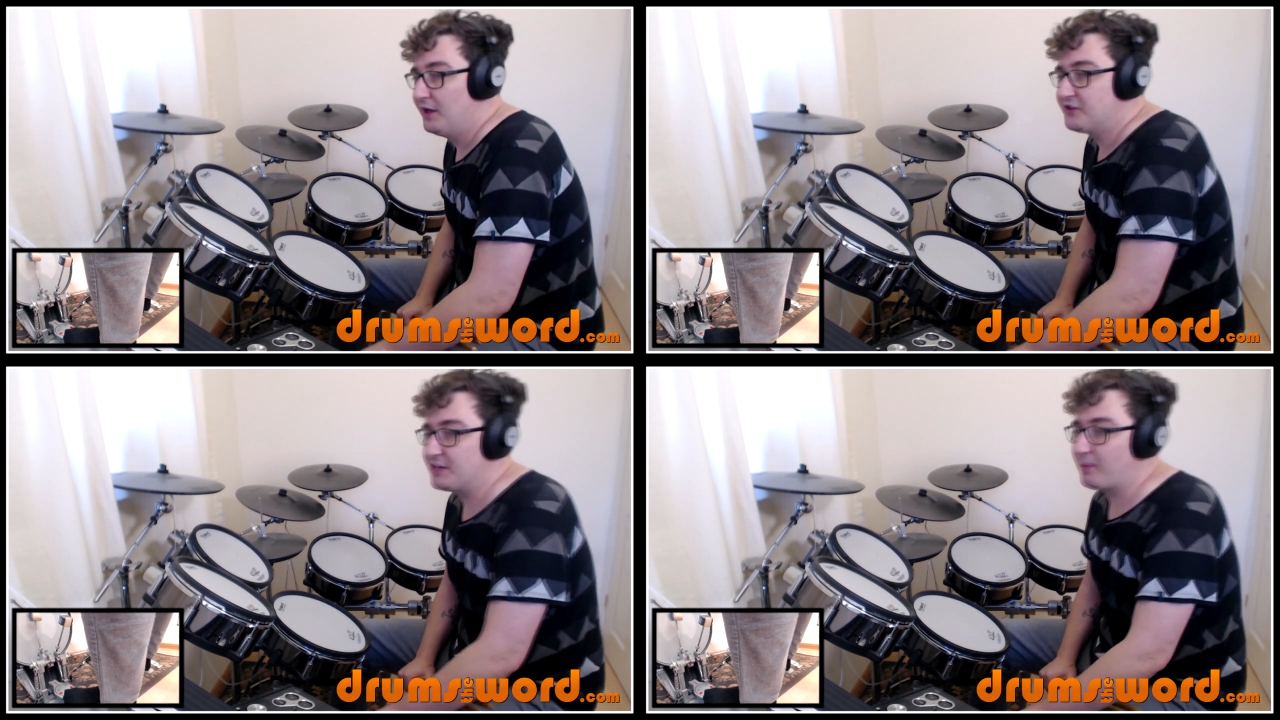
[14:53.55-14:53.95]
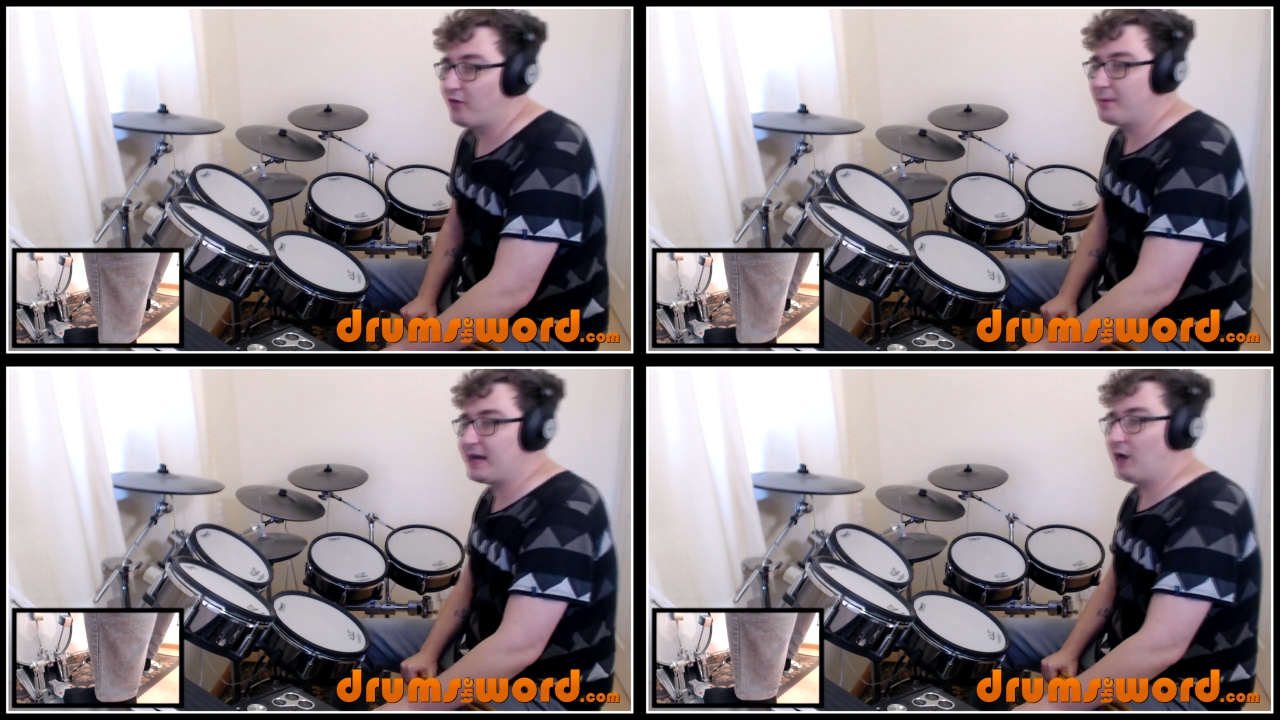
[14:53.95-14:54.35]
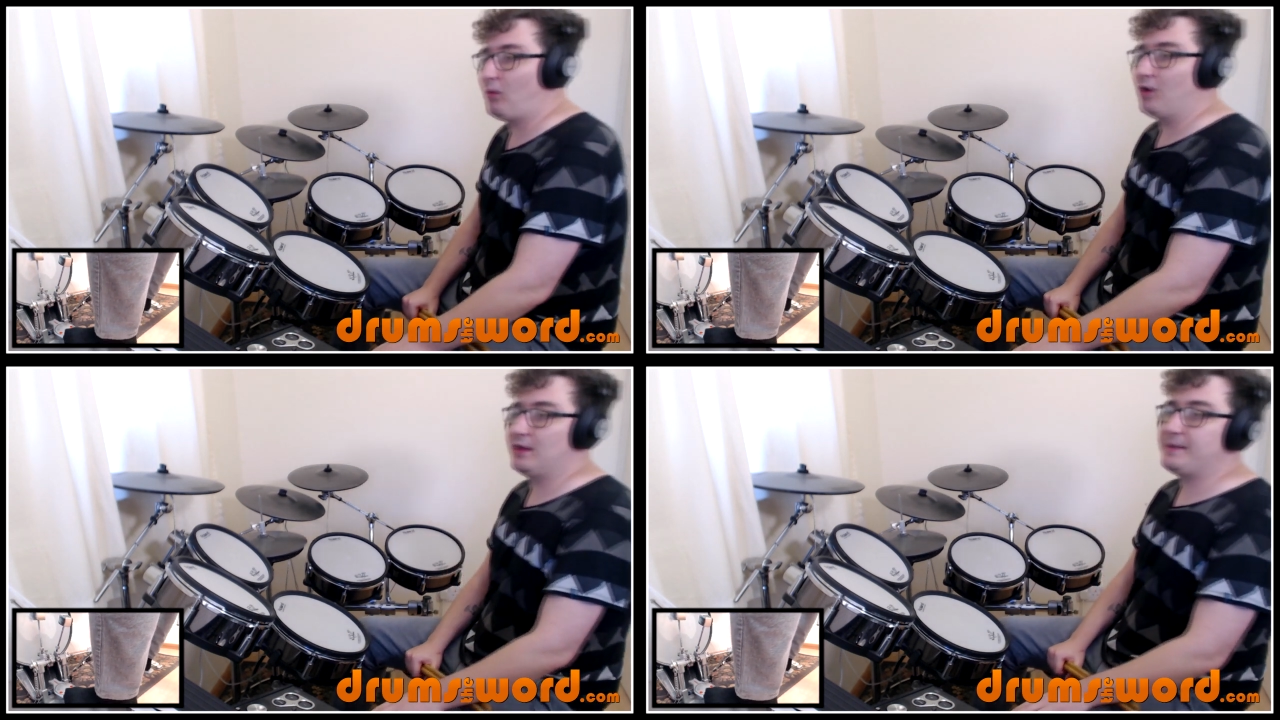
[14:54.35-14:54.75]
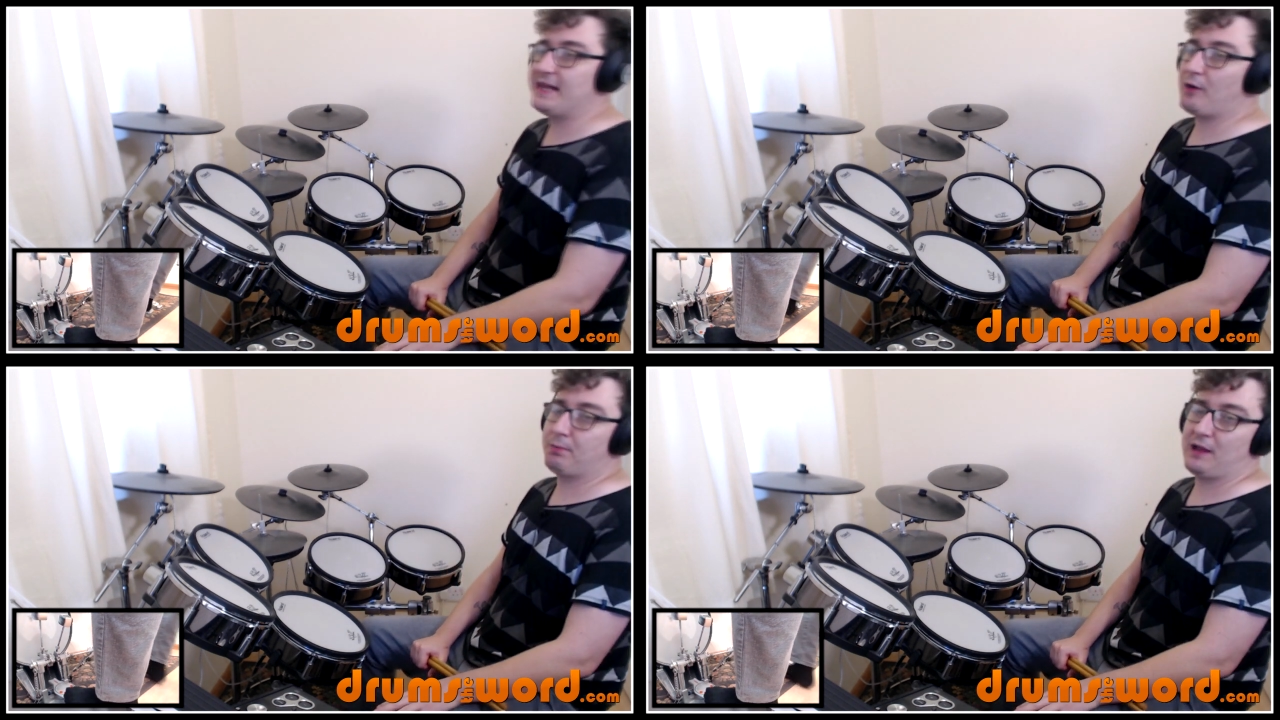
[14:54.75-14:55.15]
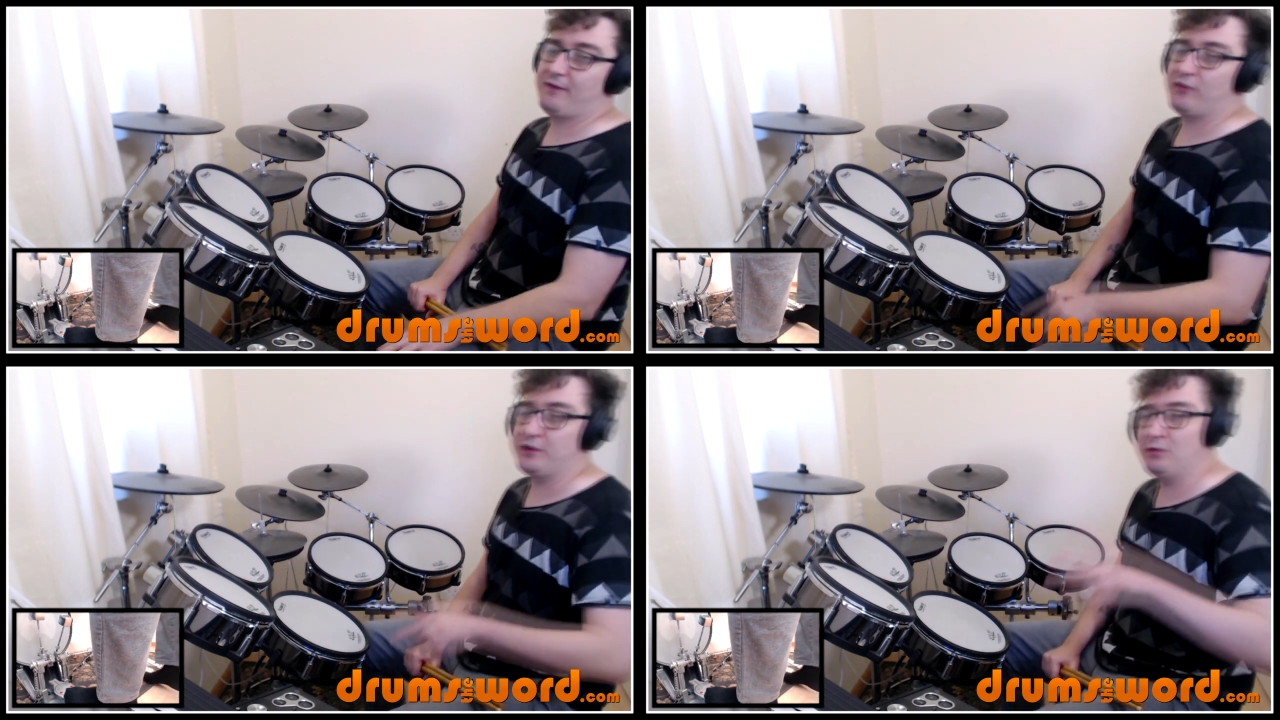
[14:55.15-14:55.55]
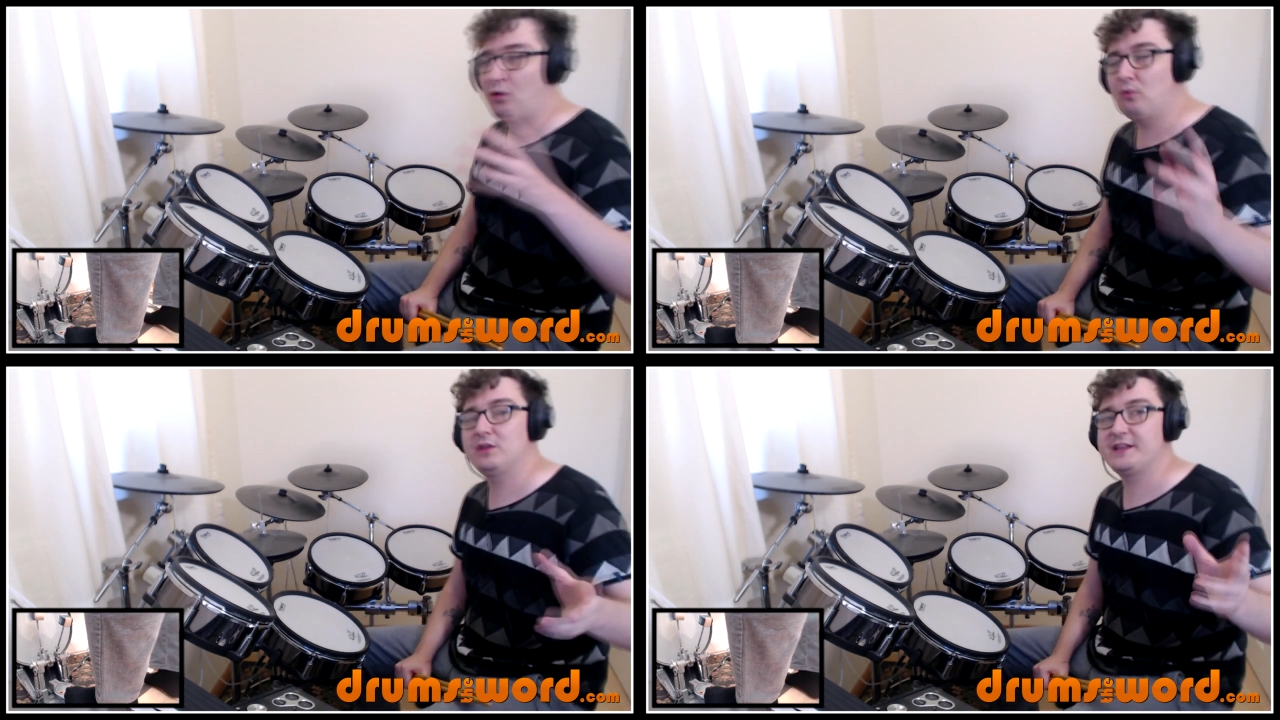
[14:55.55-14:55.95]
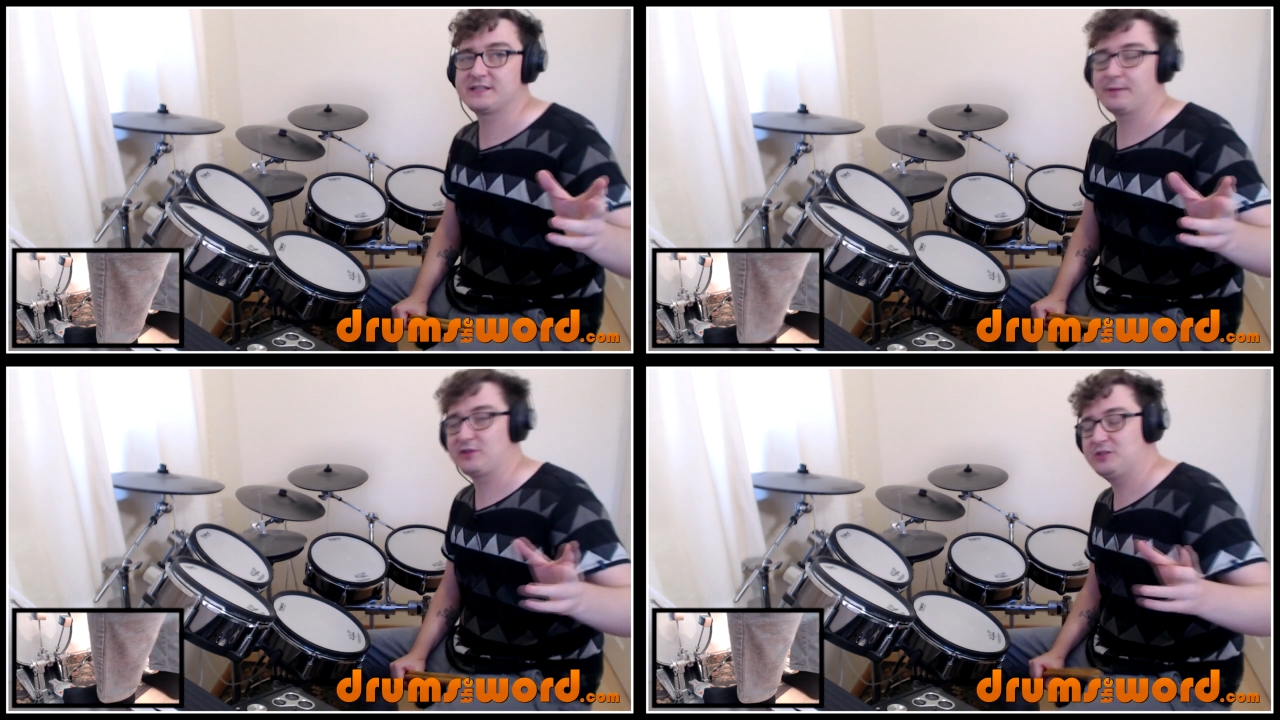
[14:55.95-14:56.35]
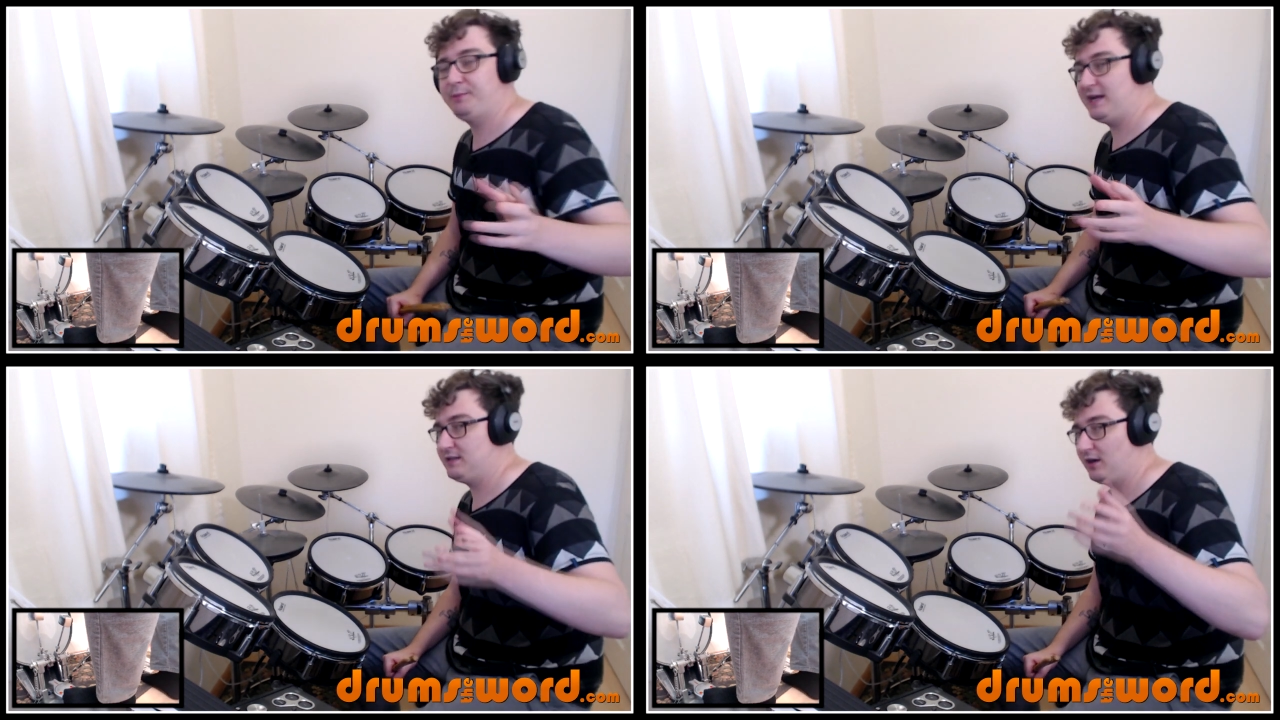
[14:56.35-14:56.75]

So before we go on, let me now play for you all of this up to speed.